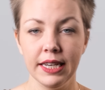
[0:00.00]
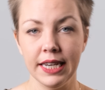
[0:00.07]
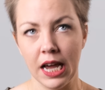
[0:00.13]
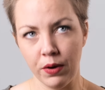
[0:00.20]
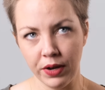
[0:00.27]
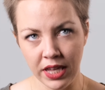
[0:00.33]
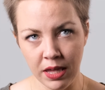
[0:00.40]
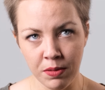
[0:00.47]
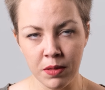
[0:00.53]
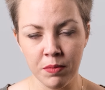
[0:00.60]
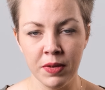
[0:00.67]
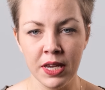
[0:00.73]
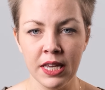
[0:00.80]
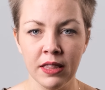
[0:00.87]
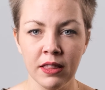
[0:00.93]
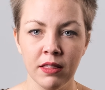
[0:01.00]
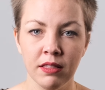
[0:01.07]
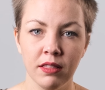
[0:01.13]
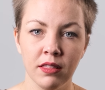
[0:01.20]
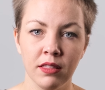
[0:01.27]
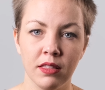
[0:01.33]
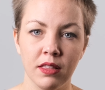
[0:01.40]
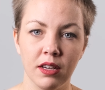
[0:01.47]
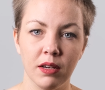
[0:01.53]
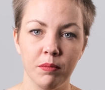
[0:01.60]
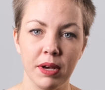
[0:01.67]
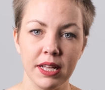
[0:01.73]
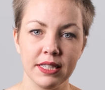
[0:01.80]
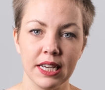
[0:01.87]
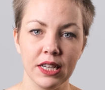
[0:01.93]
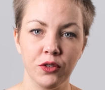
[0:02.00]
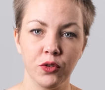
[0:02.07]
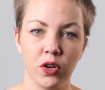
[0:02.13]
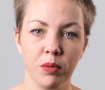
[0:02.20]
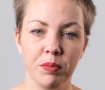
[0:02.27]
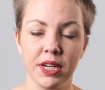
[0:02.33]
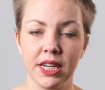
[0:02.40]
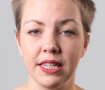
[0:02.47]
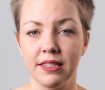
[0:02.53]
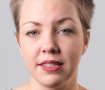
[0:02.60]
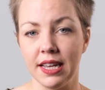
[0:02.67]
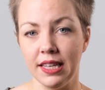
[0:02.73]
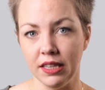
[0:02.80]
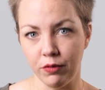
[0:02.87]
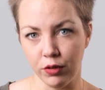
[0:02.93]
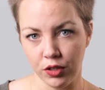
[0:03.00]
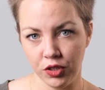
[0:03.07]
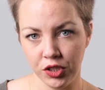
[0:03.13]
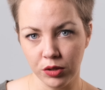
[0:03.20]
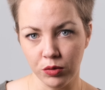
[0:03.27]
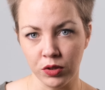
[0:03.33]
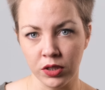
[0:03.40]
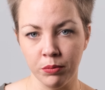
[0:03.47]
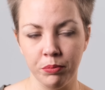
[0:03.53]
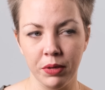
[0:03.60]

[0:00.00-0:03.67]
Now I keep them in the bedside drawer because I live with children,